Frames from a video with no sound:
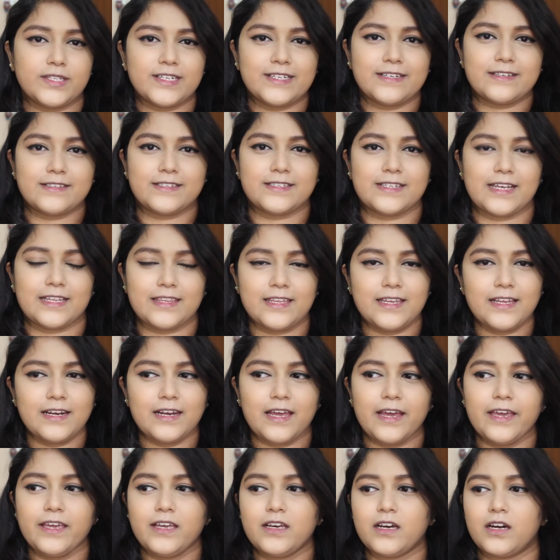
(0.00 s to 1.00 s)
there's nothing
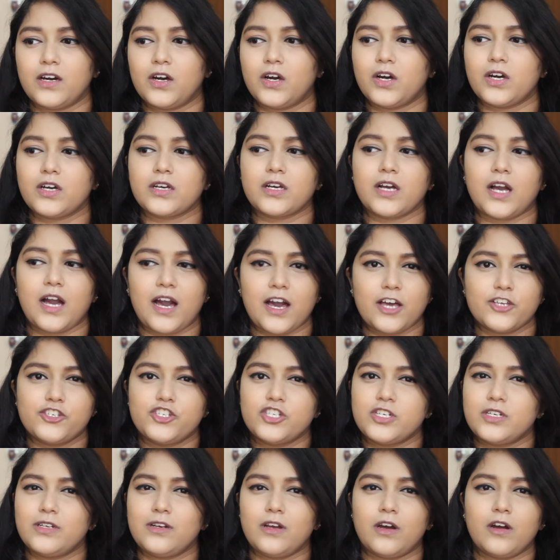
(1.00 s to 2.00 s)
like a
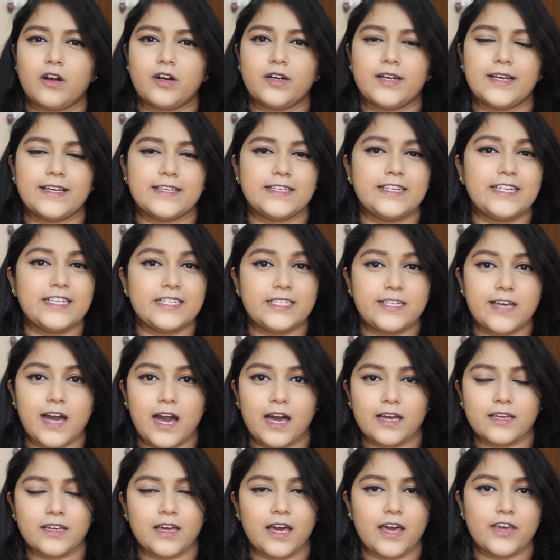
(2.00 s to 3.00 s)
kajal or a
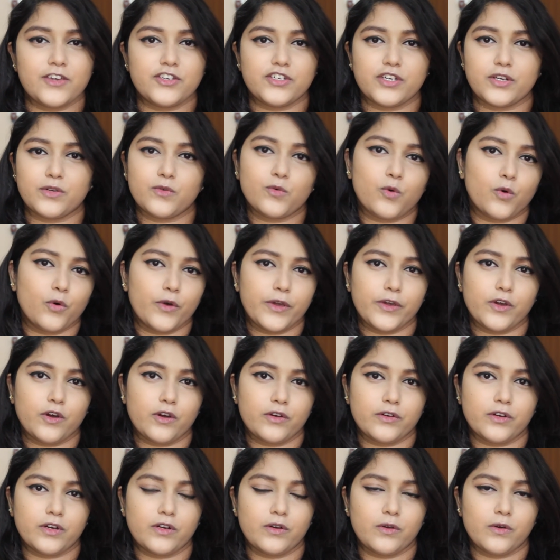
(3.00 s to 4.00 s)
dark eyeshadow going
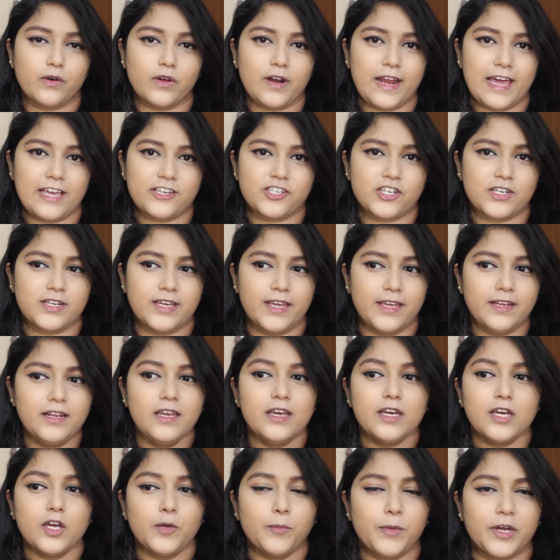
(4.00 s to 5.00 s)
on her lower lash line,
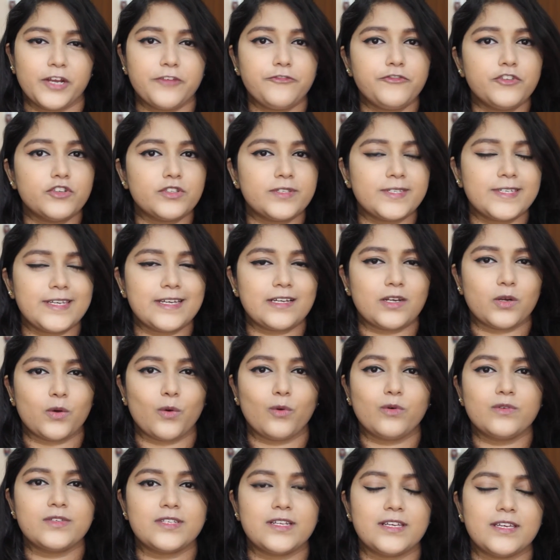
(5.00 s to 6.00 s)
but if you see
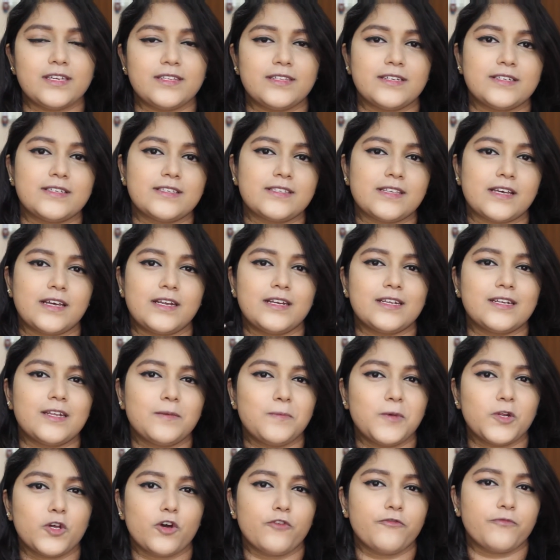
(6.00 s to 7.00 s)
closely, there's a little
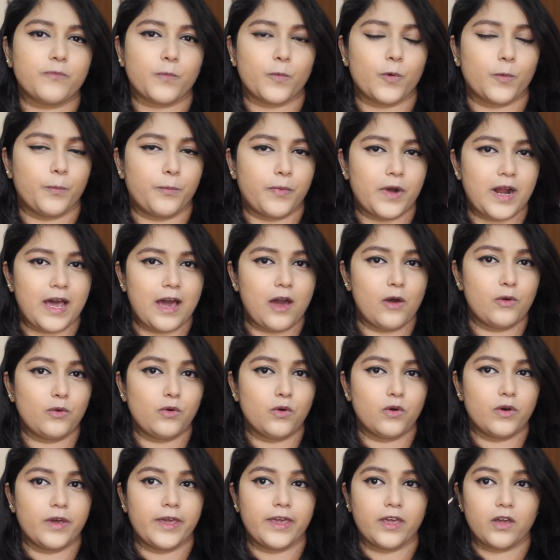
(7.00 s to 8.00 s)
bit of brown
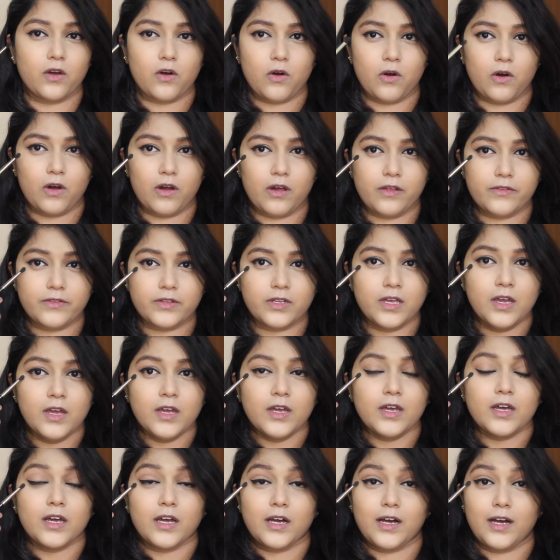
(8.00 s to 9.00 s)
going on
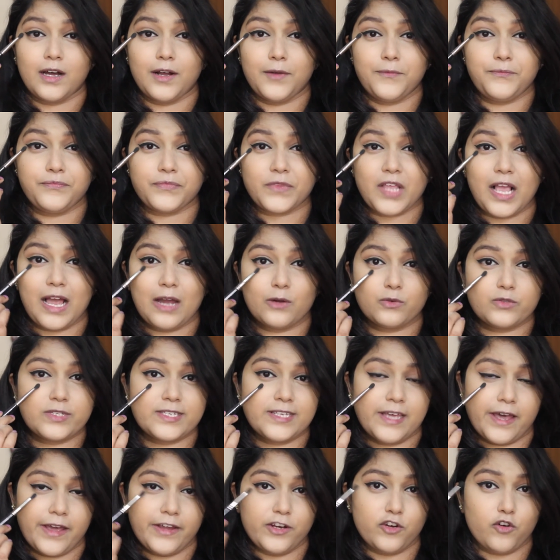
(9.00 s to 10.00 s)

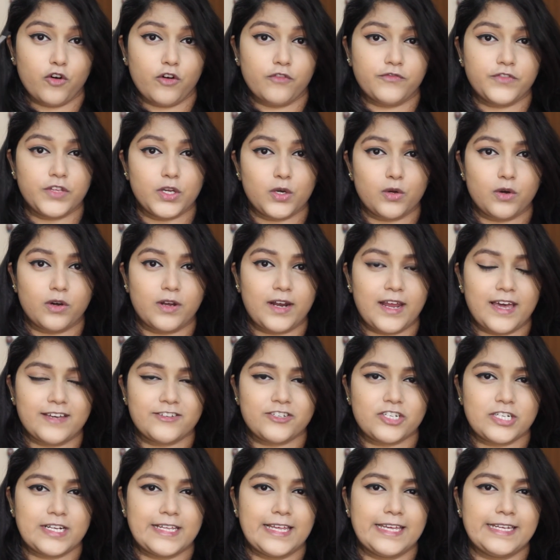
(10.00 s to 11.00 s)
outside of the lower
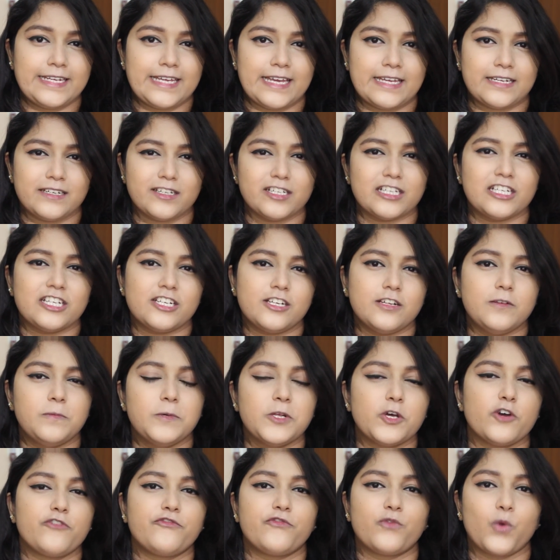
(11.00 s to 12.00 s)
lash line and a little
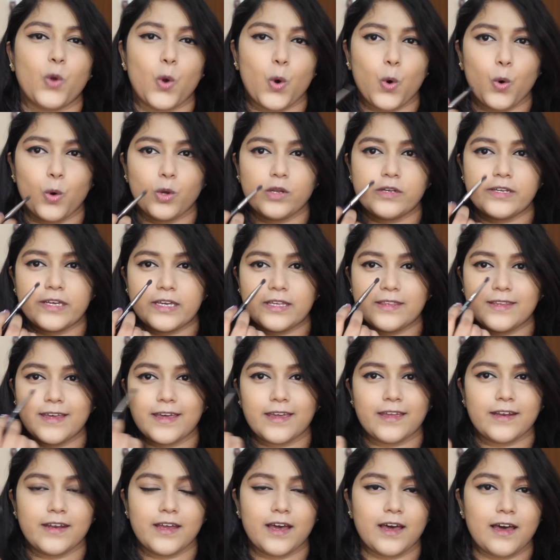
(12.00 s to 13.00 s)
bit of gold in the
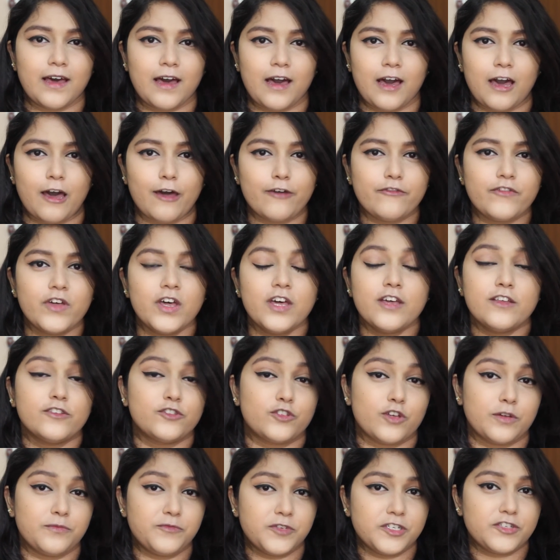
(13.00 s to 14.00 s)
inner half.
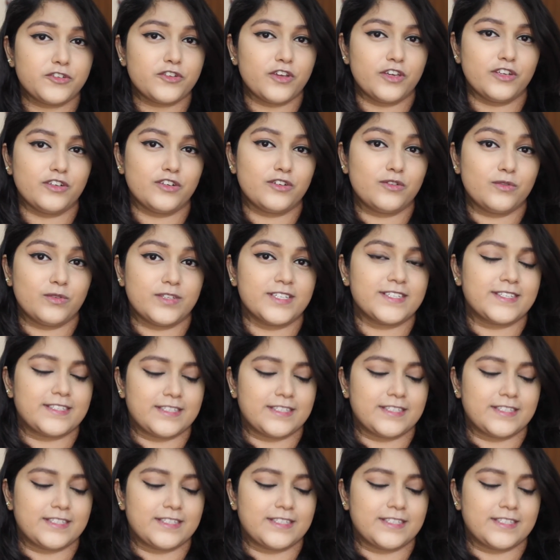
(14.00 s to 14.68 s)
So I'm just going to do the